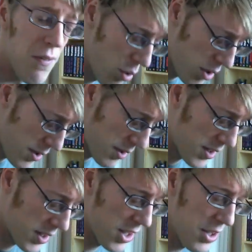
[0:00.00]
for a
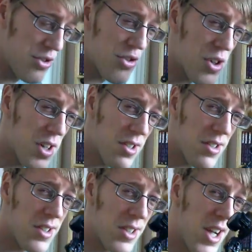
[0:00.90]
construct
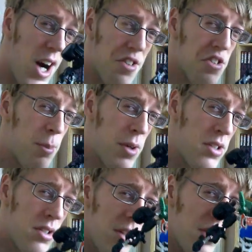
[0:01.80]
and
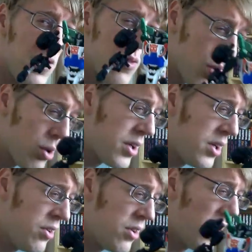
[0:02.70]
customise line of
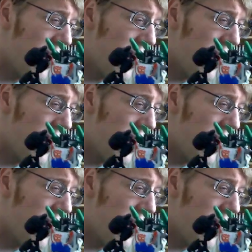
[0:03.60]
toys.